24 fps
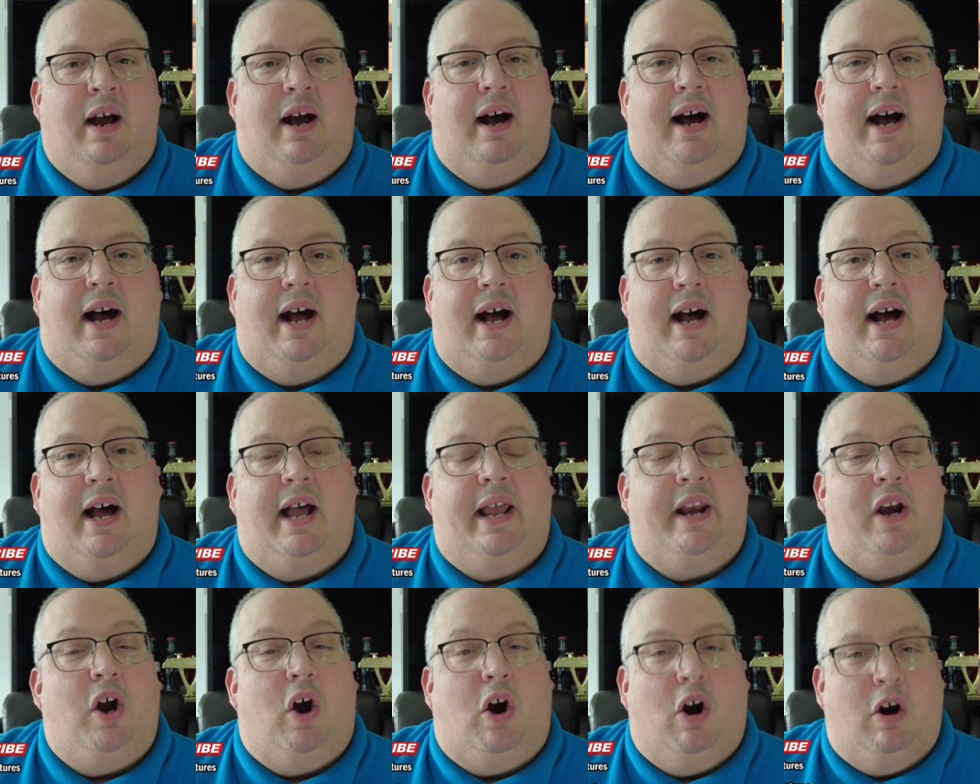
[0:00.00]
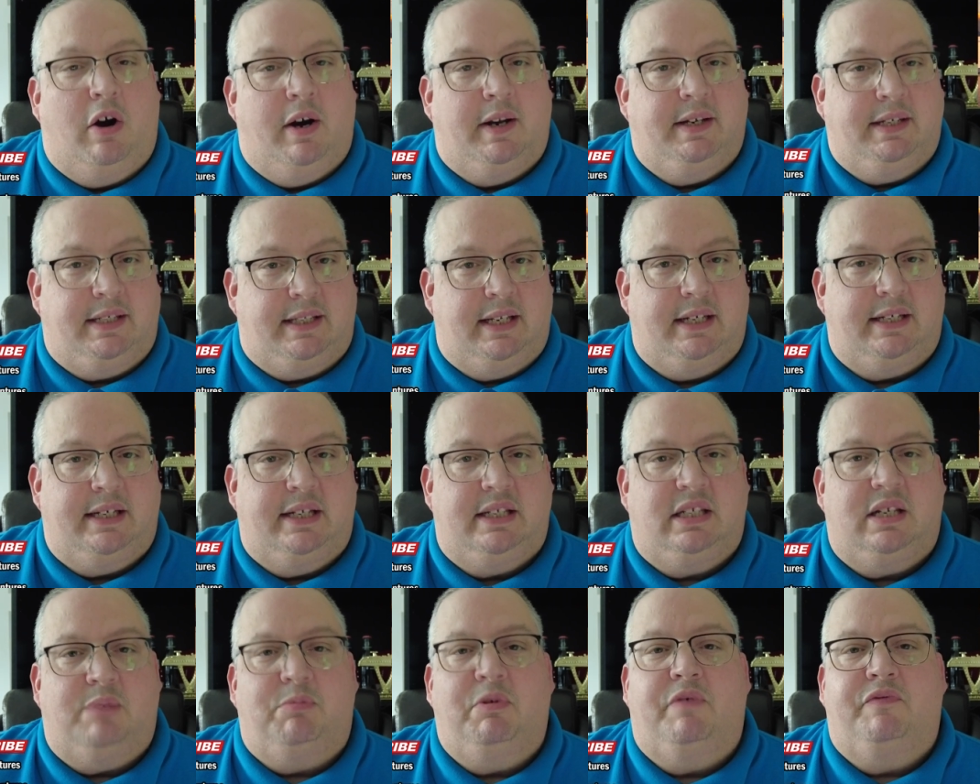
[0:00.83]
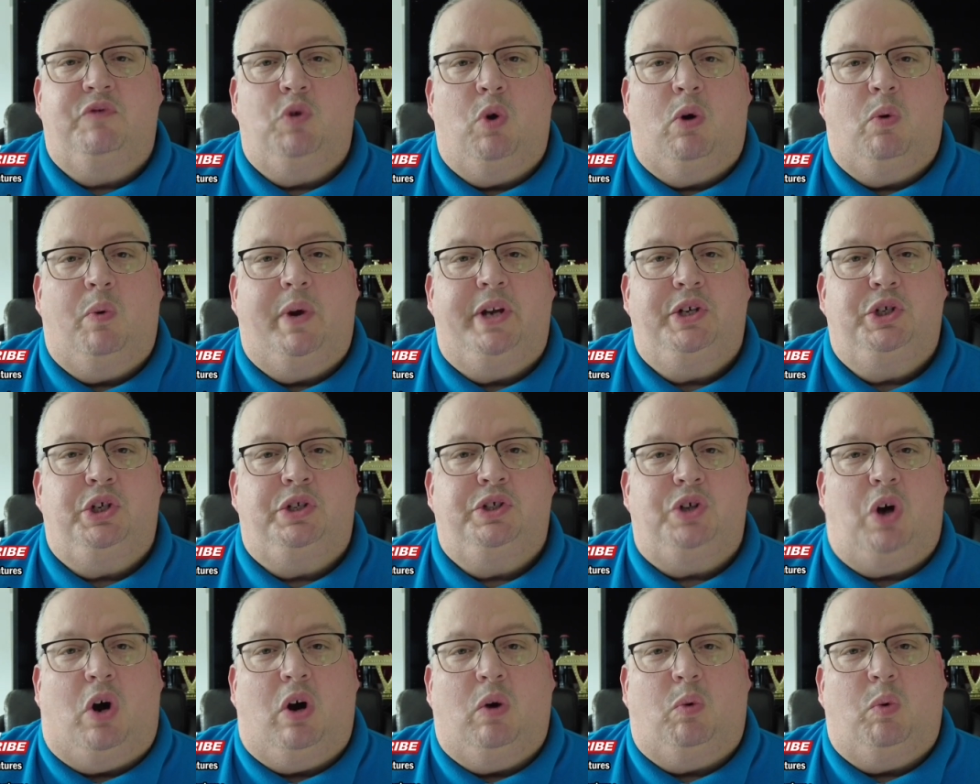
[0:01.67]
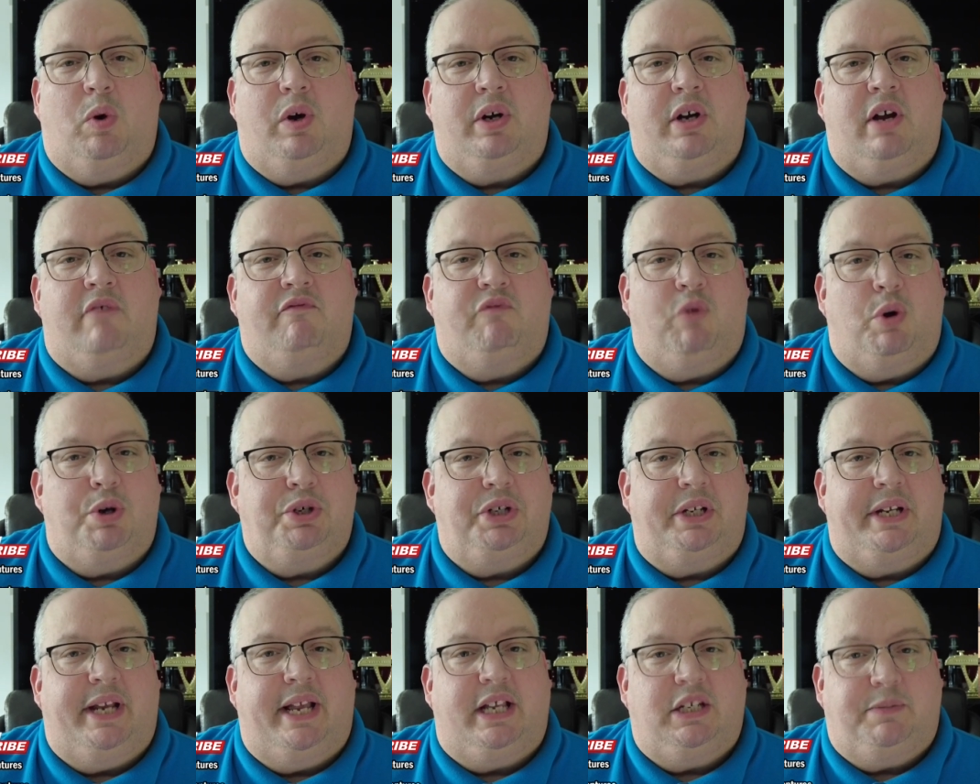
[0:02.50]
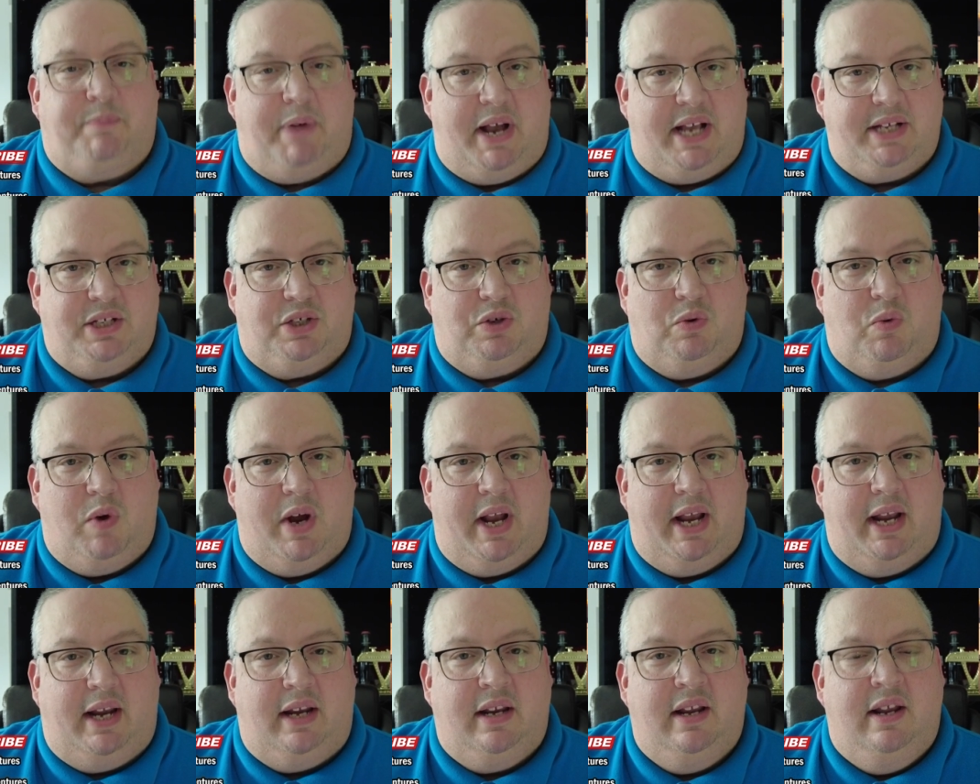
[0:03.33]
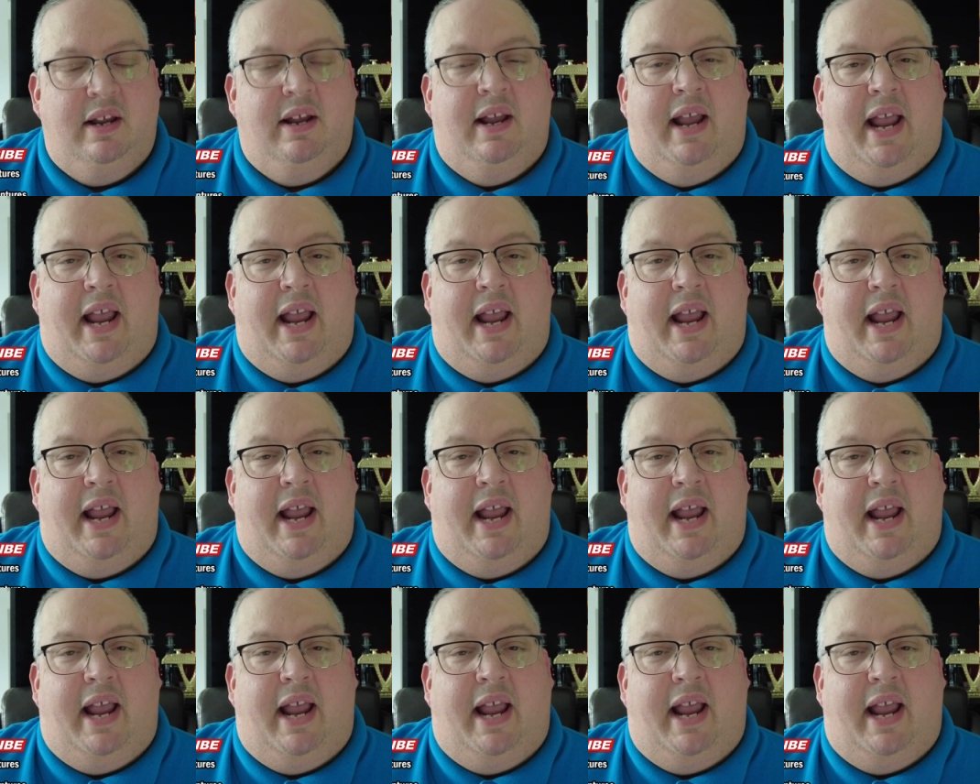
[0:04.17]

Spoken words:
An artist that did some of Norwegian's artwork, unfortunately, has passed away.